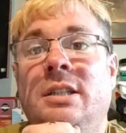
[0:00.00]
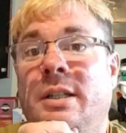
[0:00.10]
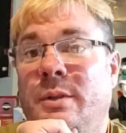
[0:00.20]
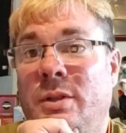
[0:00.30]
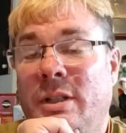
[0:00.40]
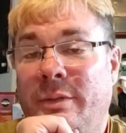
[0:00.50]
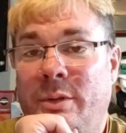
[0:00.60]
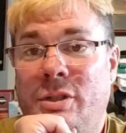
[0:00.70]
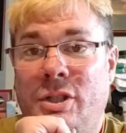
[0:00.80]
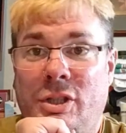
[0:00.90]
So you're going to have
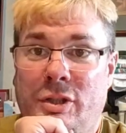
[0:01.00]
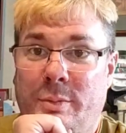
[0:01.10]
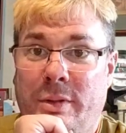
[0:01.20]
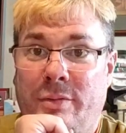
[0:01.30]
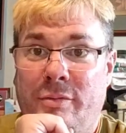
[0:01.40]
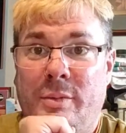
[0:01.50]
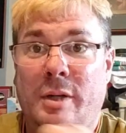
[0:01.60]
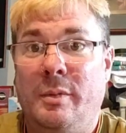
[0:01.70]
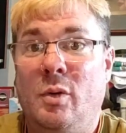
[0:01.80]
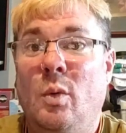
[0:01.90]
to excuse me for a
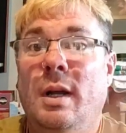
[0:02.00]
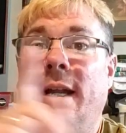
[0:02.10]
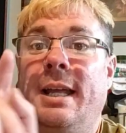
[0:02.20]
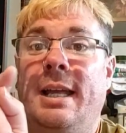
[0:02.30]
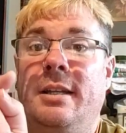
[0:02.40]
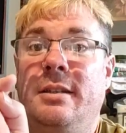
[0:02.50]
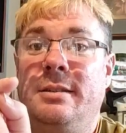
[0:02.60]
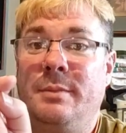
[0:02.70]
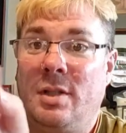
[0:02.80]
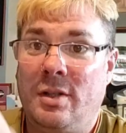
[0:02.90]
moment while I get the
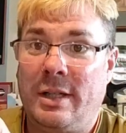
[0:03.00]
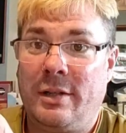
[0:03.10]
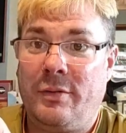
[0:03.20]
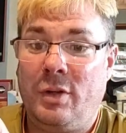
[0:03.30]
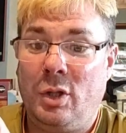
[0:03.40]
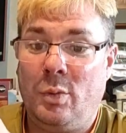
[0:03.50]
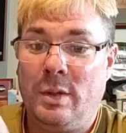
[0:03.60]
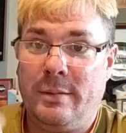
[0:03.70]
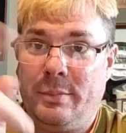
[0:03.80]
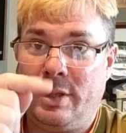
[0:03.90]
SIM card out of
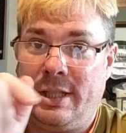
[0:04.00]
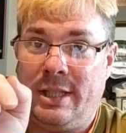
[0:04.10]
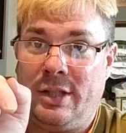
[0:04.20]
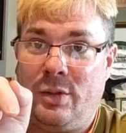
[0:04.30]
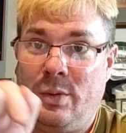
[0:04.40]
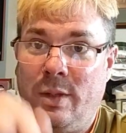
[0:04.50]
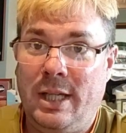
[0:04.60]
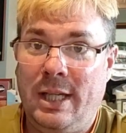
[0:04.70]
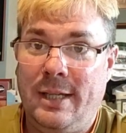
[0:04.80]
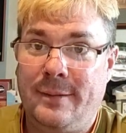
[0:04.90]
you and put it into
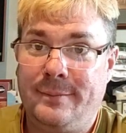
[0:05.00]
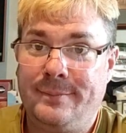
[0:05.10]
here.